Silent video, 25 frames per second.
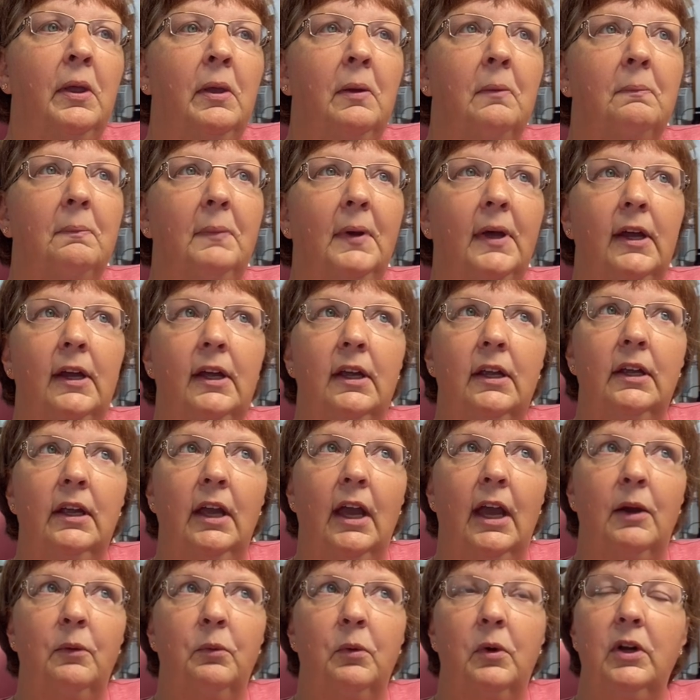but
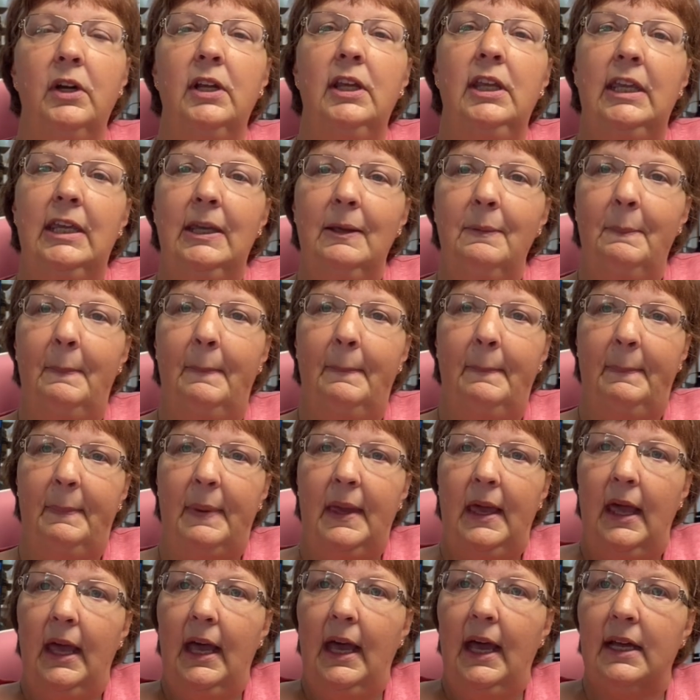I want to get
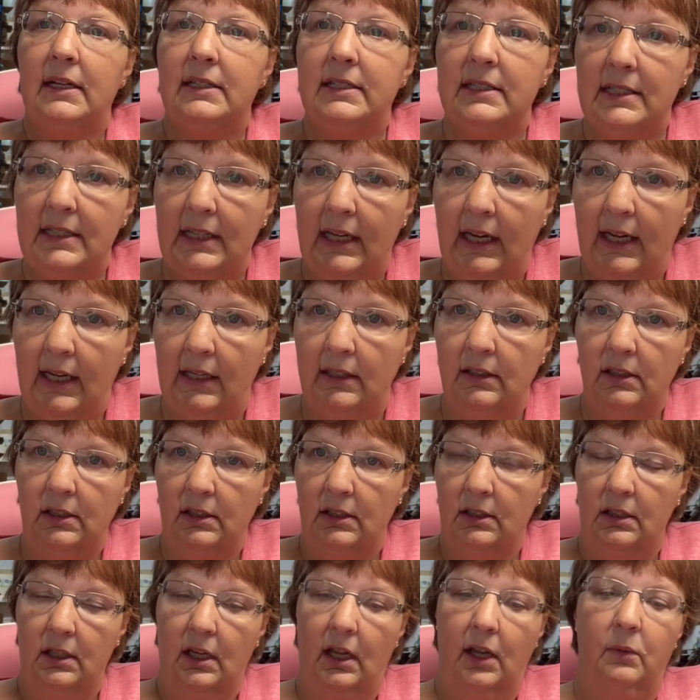past that.
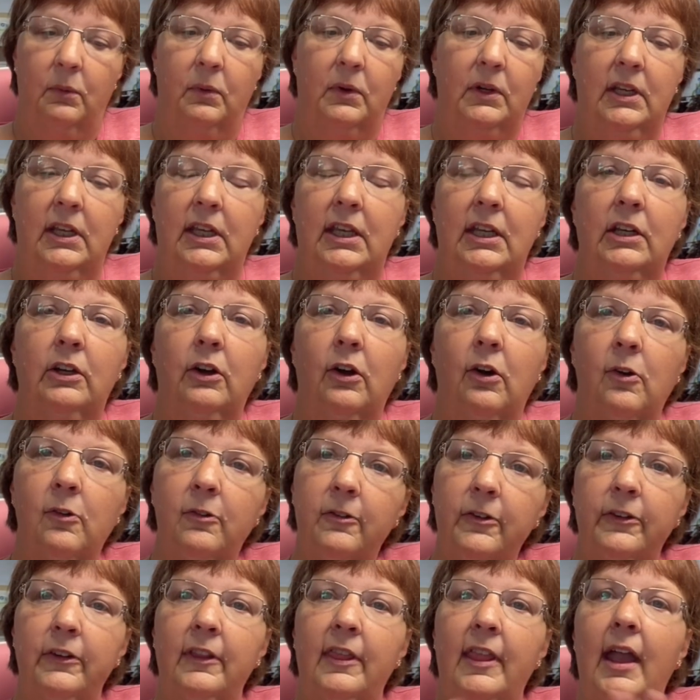I want to get
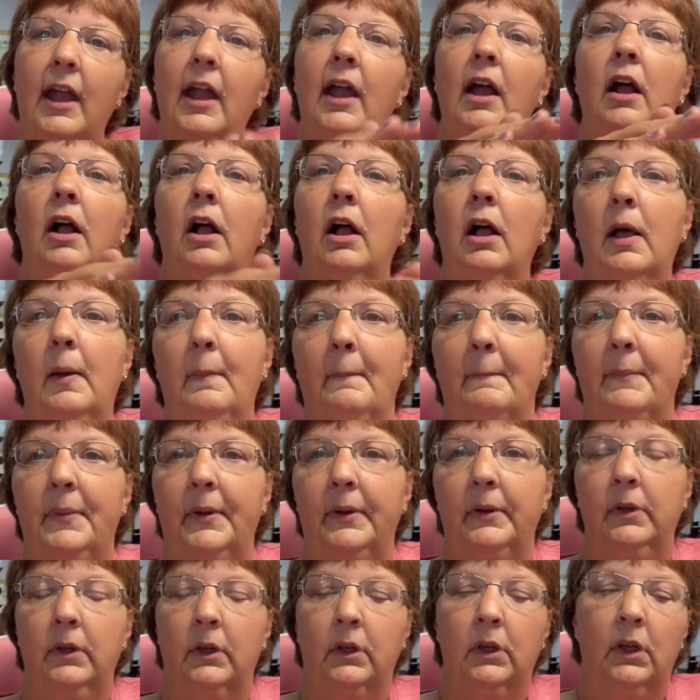over that hump.
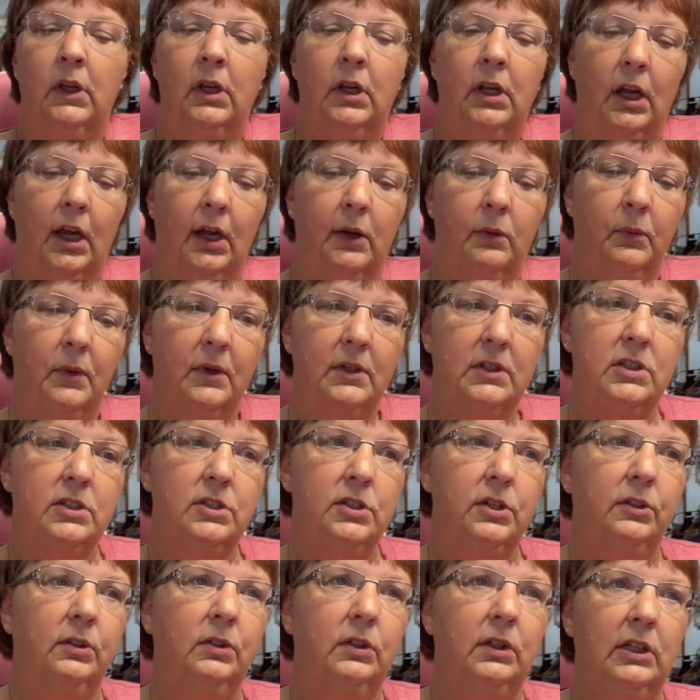I want
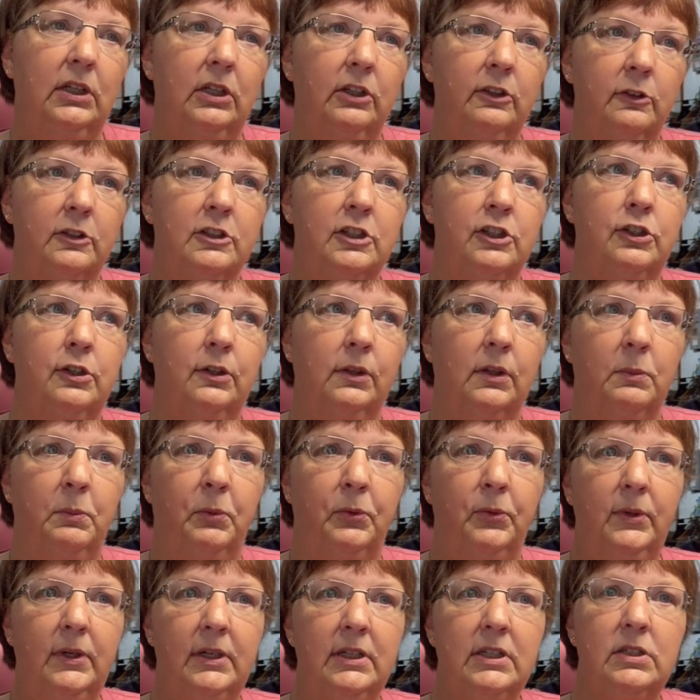to get to the
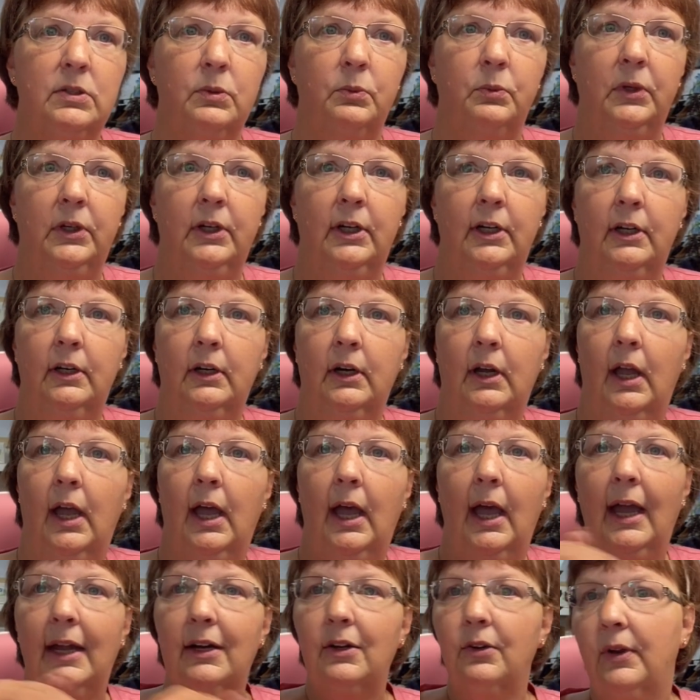point where
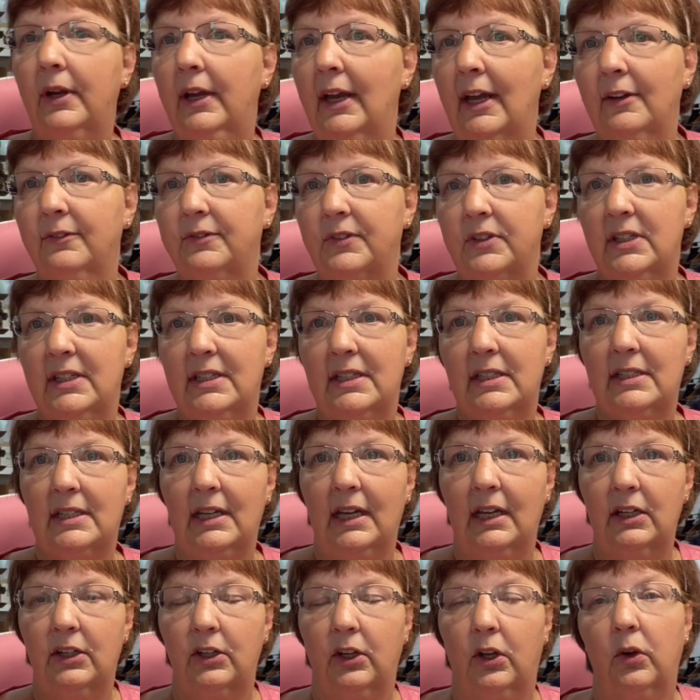I don't have to
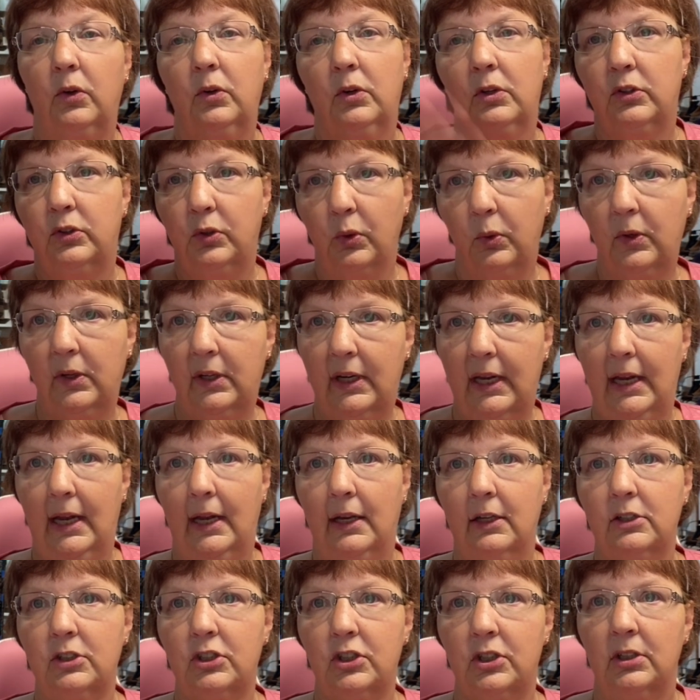decide to go to
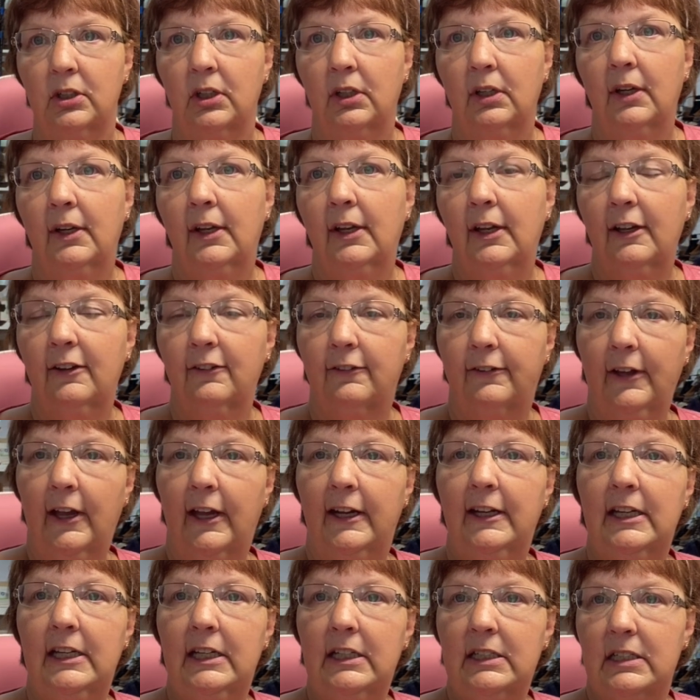DoorDash if I
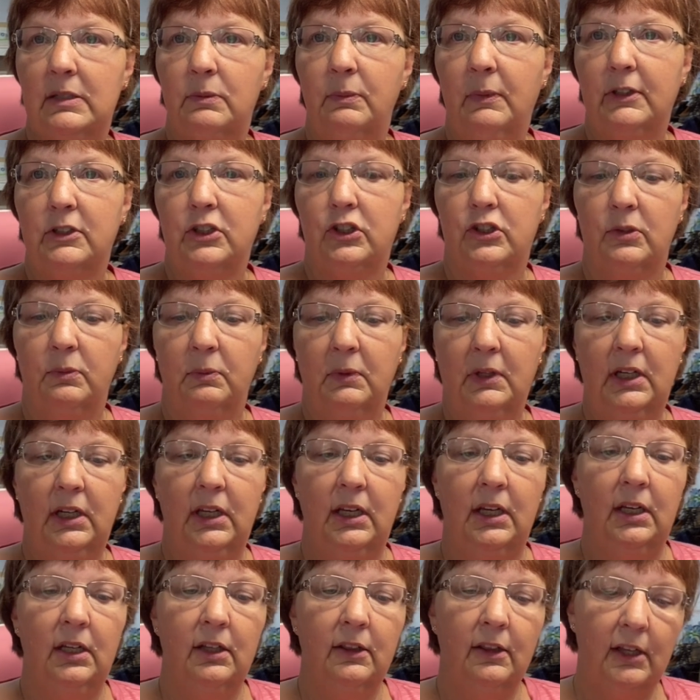need some extra
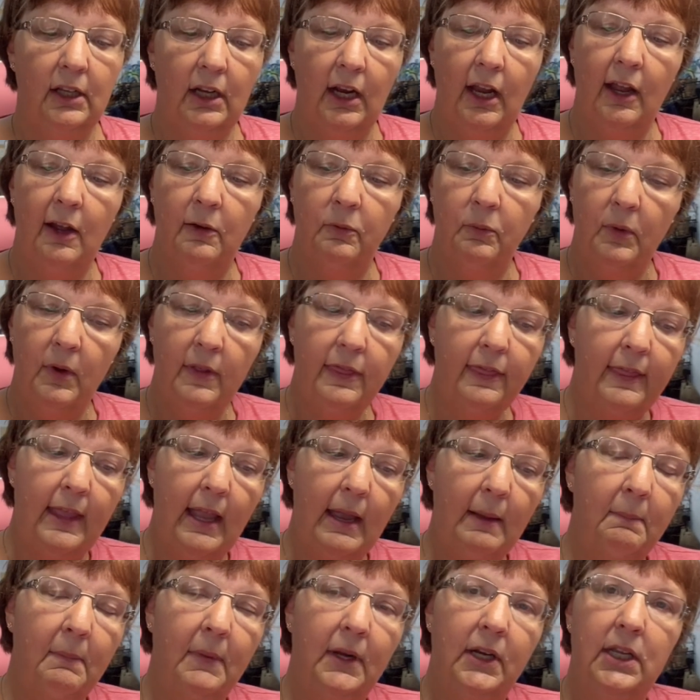money. That I want
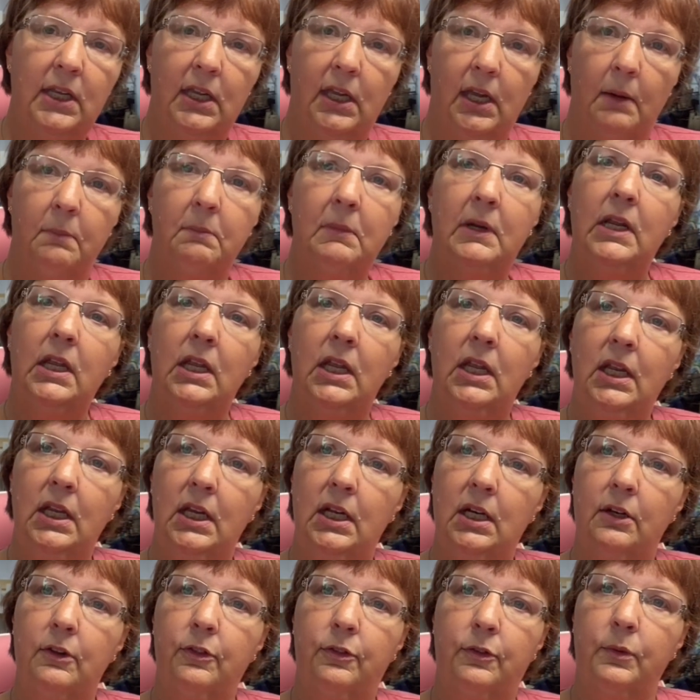that money coming
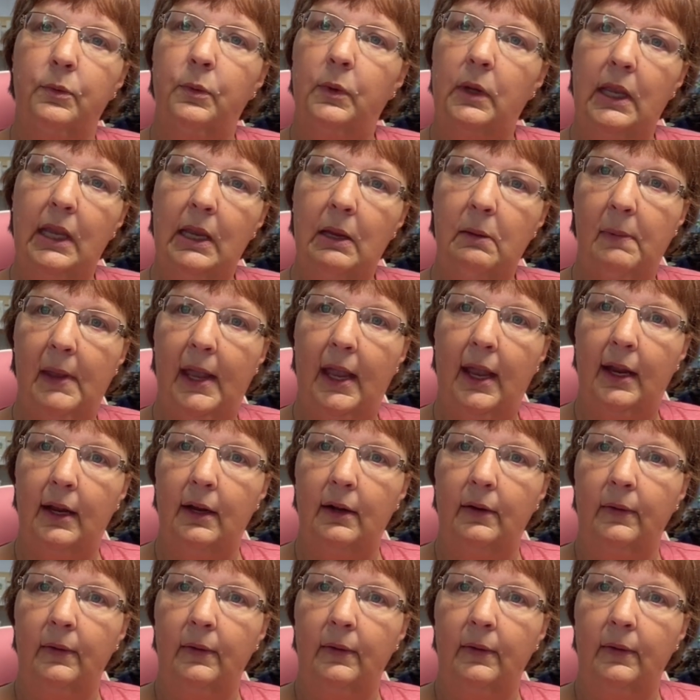in through eBay.